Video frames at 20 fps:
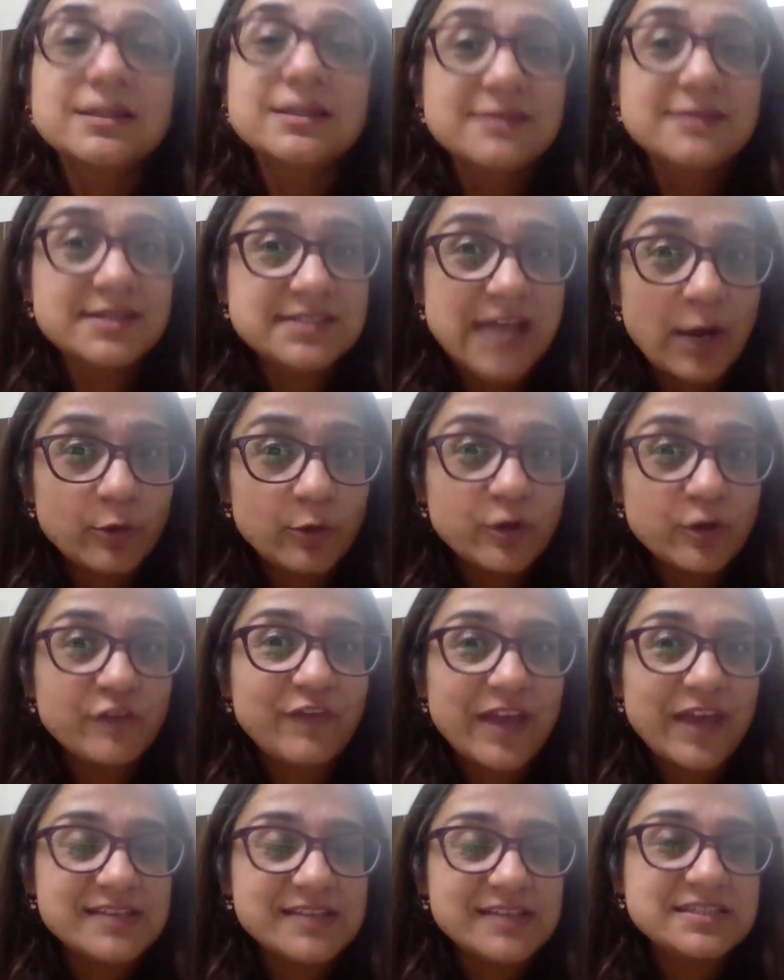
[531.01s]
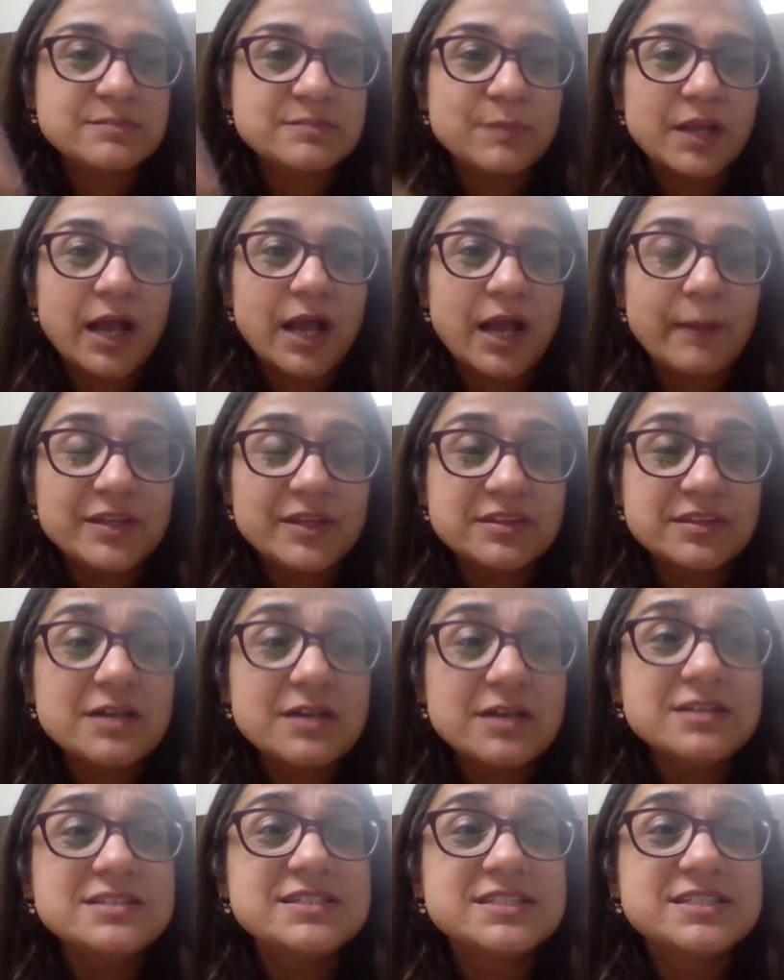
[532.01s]
the sound of S is becoming
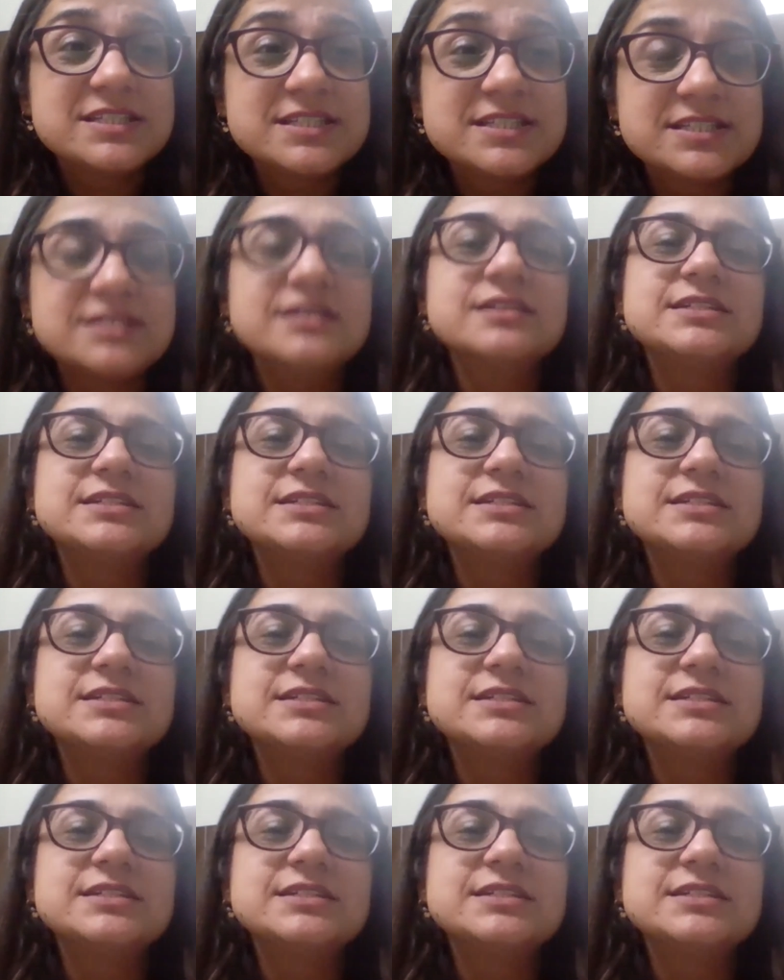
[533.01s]
the Z